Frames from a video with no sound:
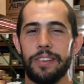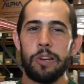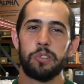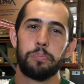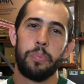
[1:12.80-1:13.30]

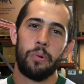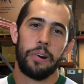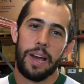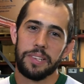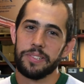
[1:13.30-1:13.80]

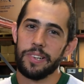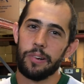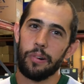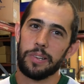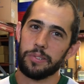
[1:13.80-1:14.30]
neosporin on
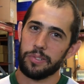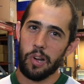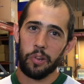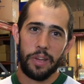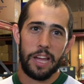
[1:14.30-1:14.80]
steroids. So it's
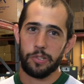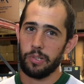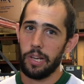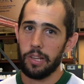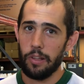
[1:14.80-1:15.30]
all natural,
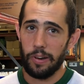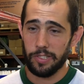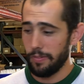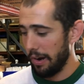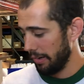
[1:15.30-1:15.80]
like the
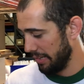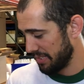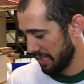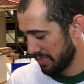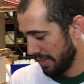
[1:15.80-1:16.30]
rest of our
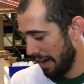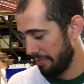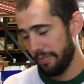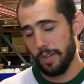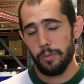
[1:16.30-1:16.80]
holistic
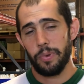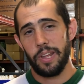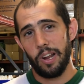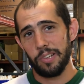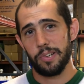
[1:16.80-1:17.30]
stuff. But then
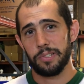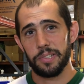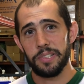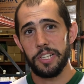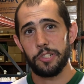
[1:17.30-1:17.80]
it also has our
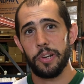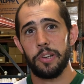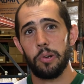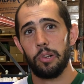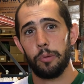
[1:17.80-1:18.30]
tea tree
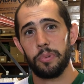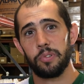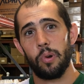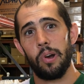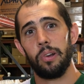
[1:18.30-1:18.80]
and eucalyptus
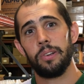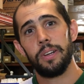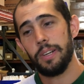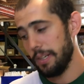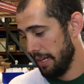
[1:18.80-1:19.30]
oil,
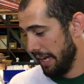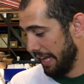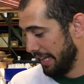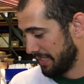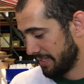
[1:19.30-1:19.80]

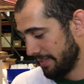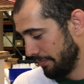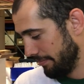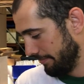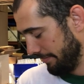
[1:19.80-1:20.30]
and it's
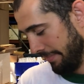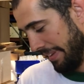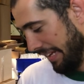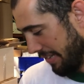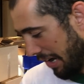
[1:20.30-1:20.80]
it's